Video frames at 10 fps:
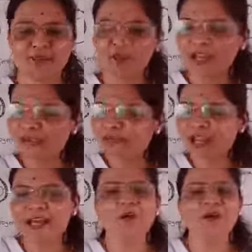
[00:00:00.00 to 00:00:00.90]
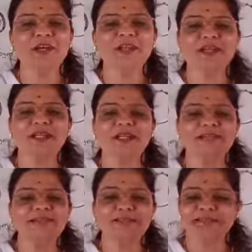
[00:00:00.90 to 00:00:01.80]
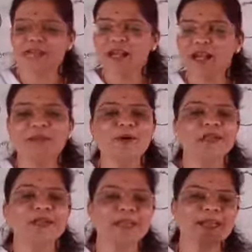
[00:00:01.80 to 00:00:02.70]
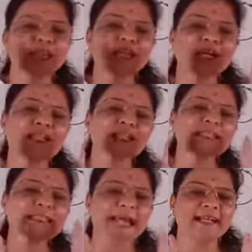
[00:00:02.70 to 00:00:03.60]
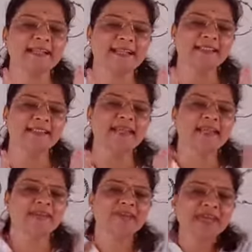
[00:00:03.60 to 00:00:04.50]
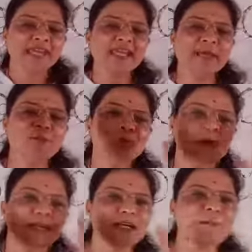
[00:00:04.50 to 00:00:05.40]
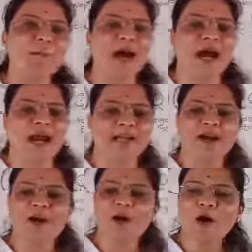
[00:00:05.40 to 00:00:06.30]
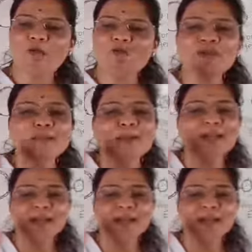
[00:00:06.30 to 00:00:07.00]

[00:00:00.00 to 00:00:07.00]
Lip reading: Today we are going to learn about the menstruation cycle, the very important part of female